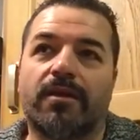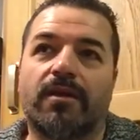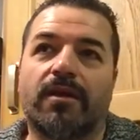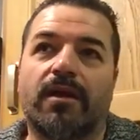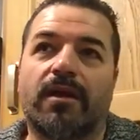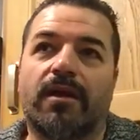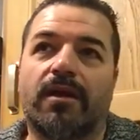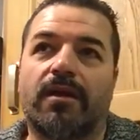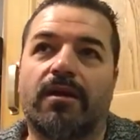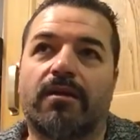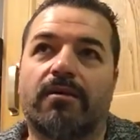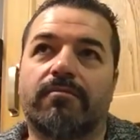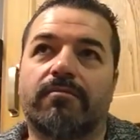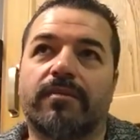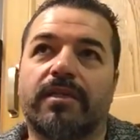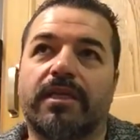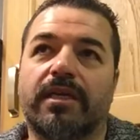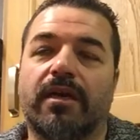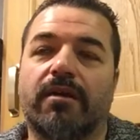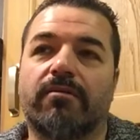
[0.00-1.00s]

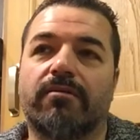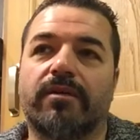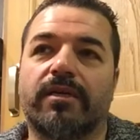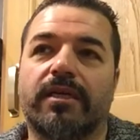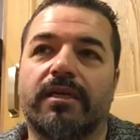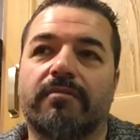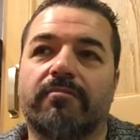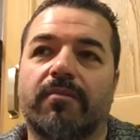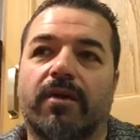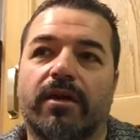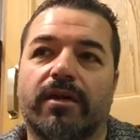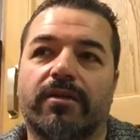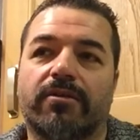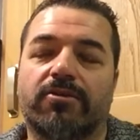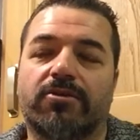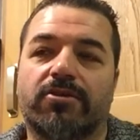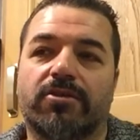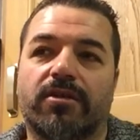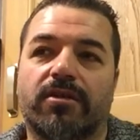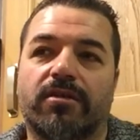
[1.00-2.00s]
Um, the only minor
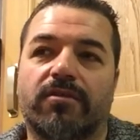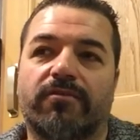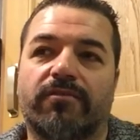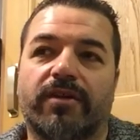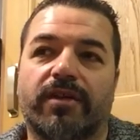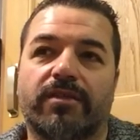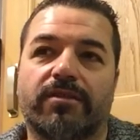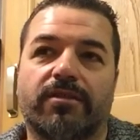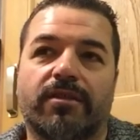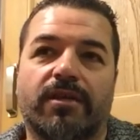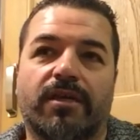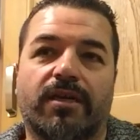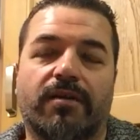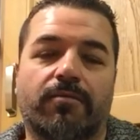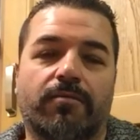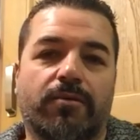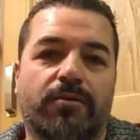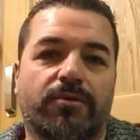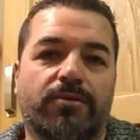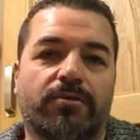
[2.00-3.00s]
side effect I
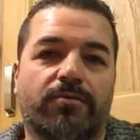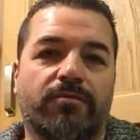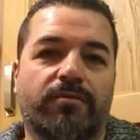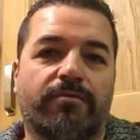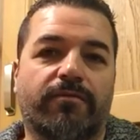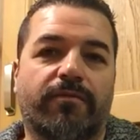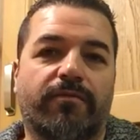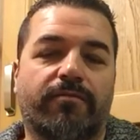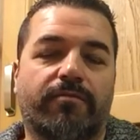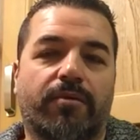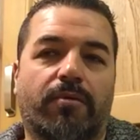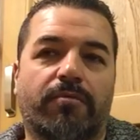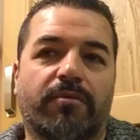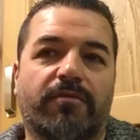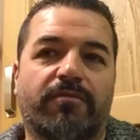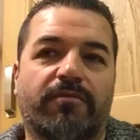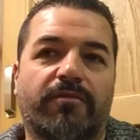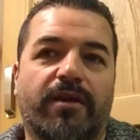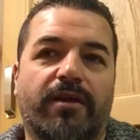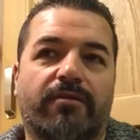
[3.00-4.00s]
had was
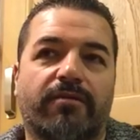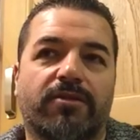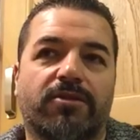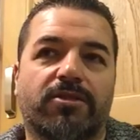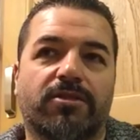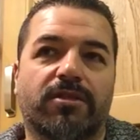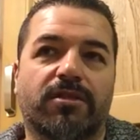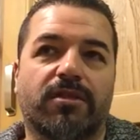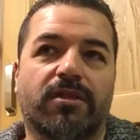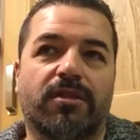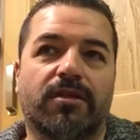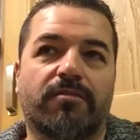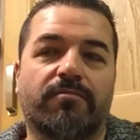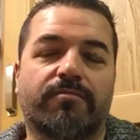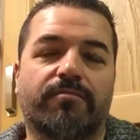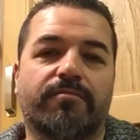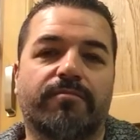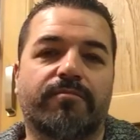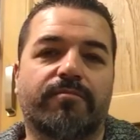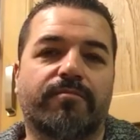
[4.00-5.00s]
probably very slight
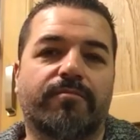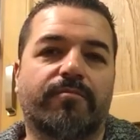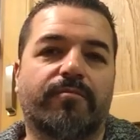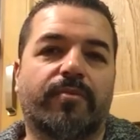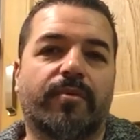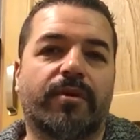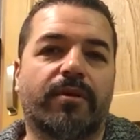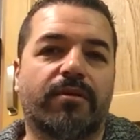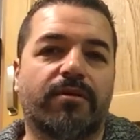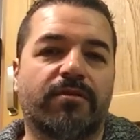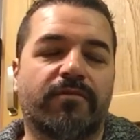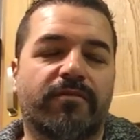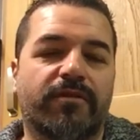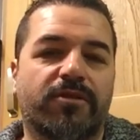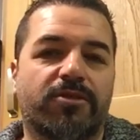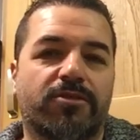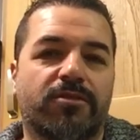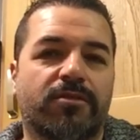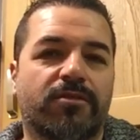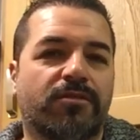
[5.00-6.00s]
blurred
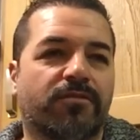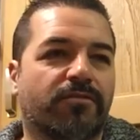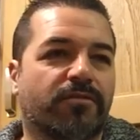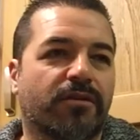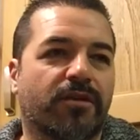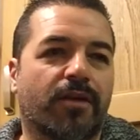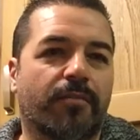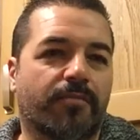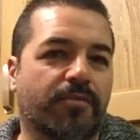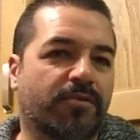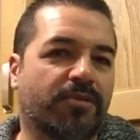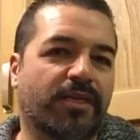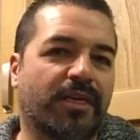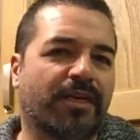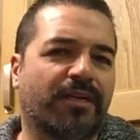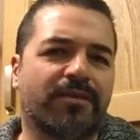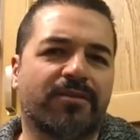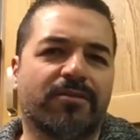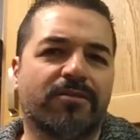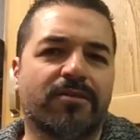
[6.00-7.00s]
visions for a couple of
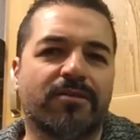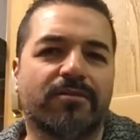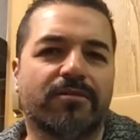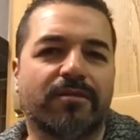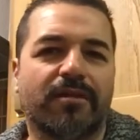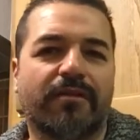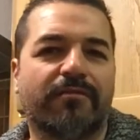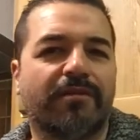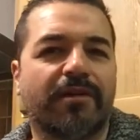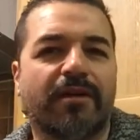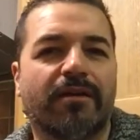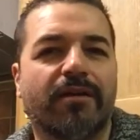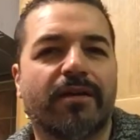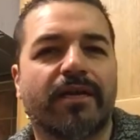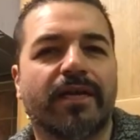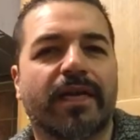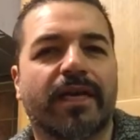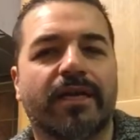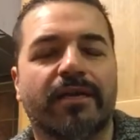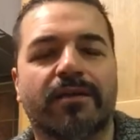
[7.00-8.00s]
seconds every now and
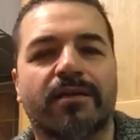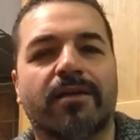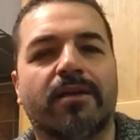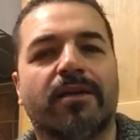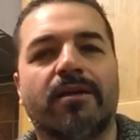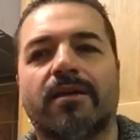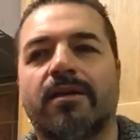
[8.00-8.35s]
again.